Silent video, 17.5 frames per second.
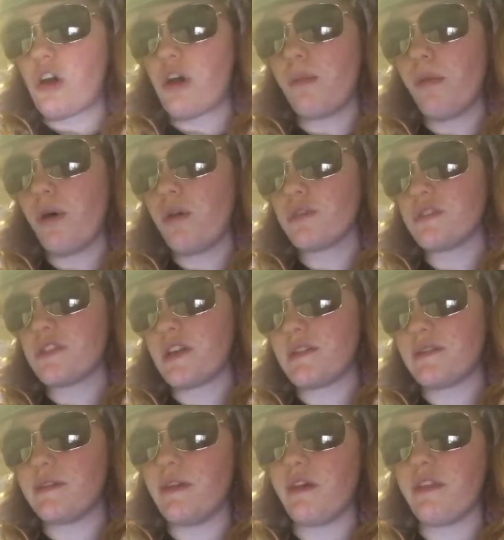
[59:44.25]
Kamal
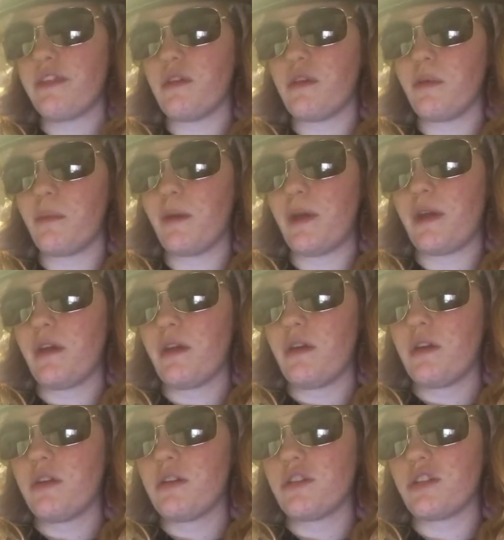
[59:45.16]
says nothing to me.
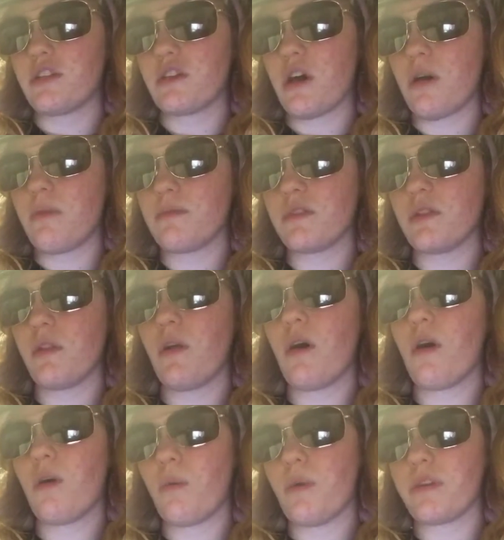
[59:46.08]
Just hums
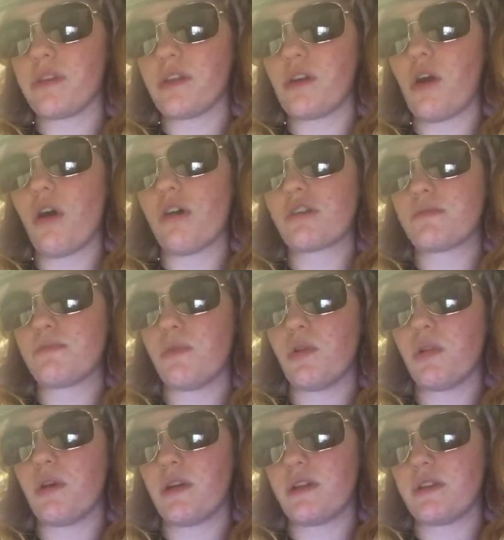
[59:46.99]
along with the
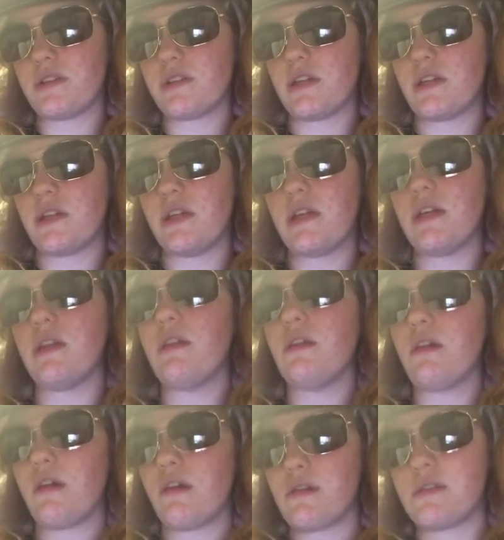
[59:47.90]
gospel on a CD
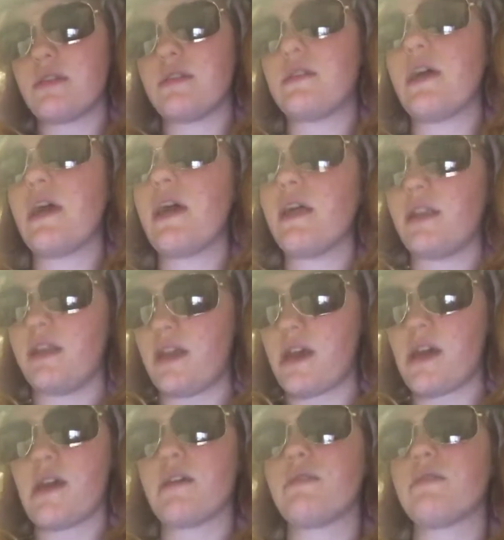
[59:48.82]
and nods his head
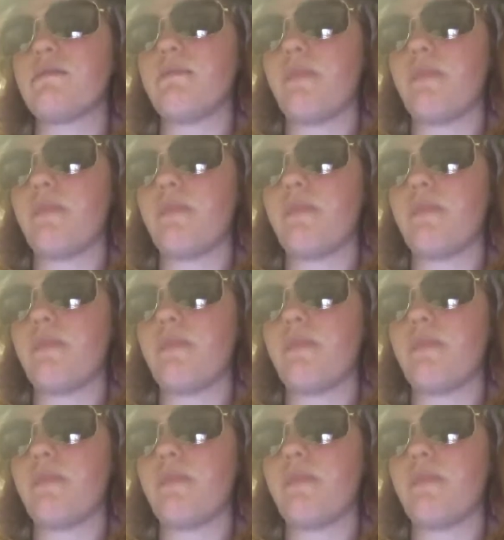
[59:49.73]
yes,